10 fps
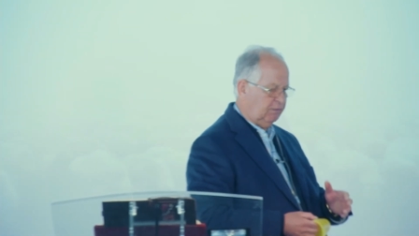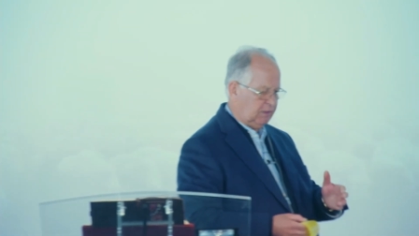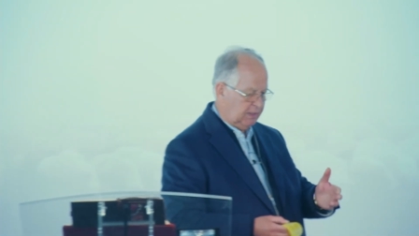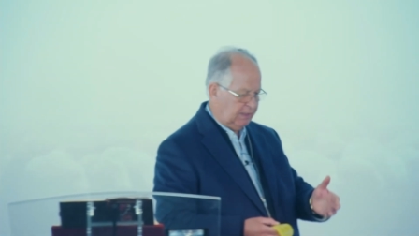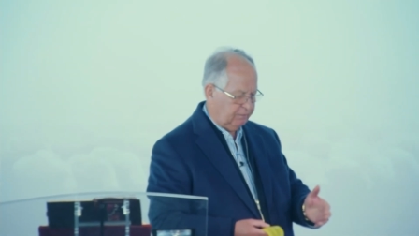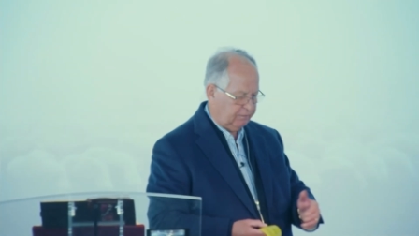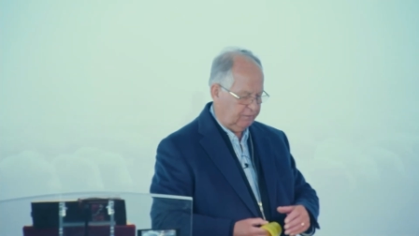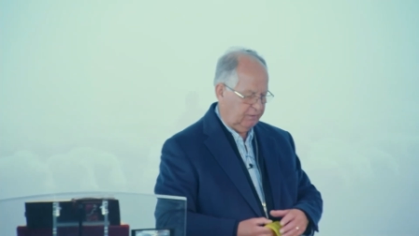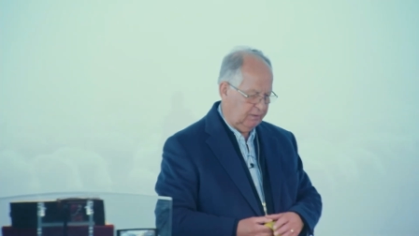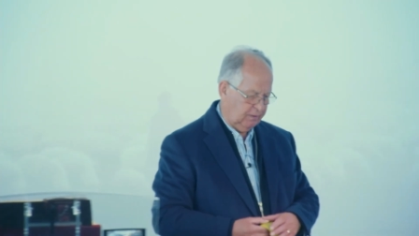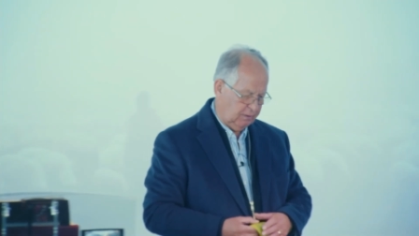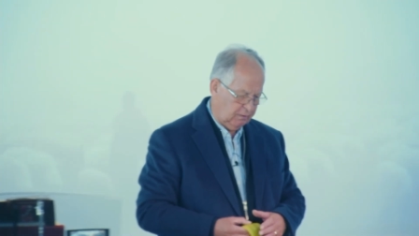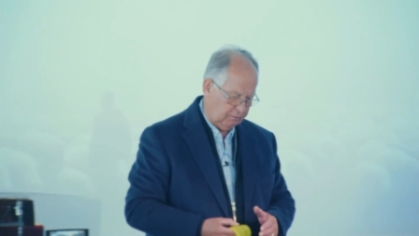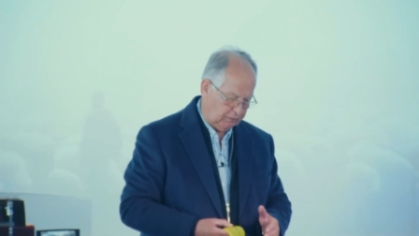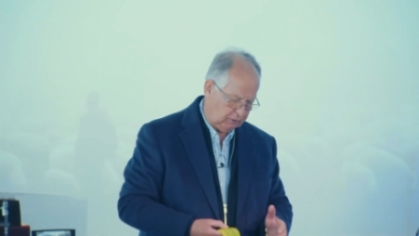of his love
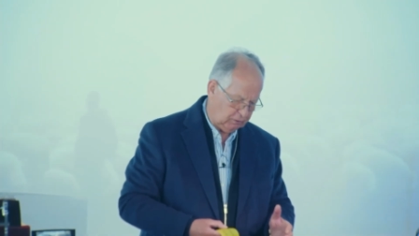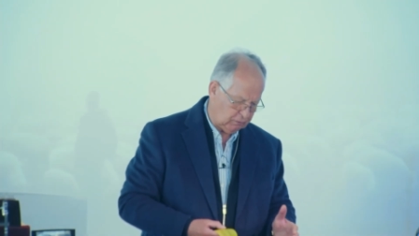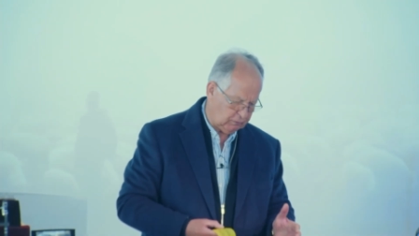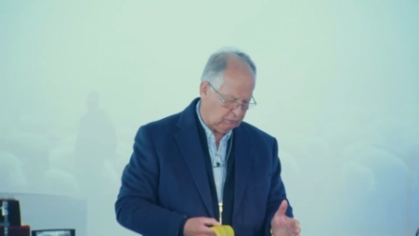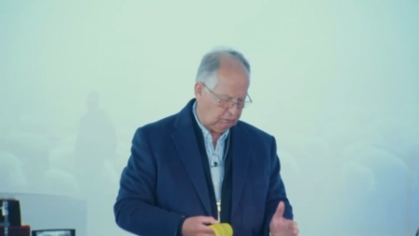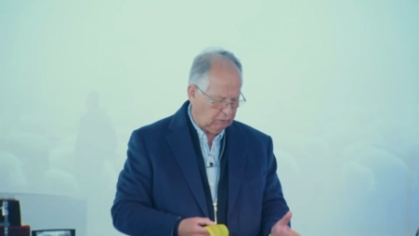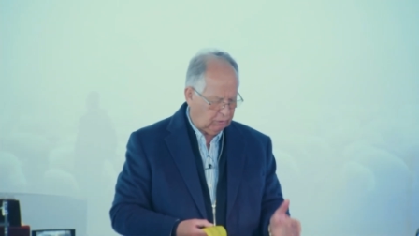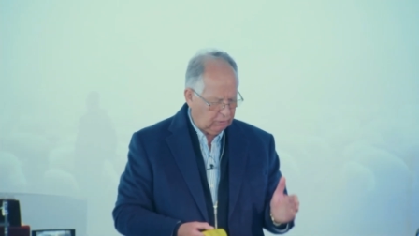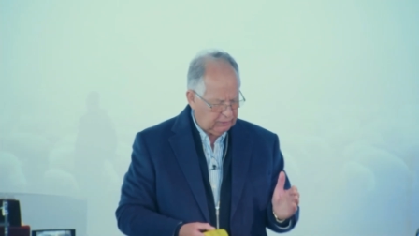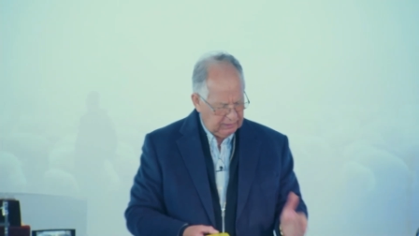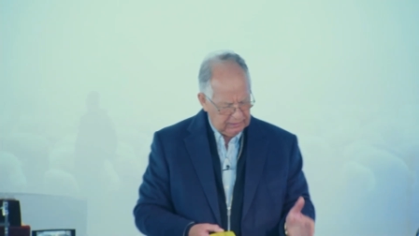for you. The Lord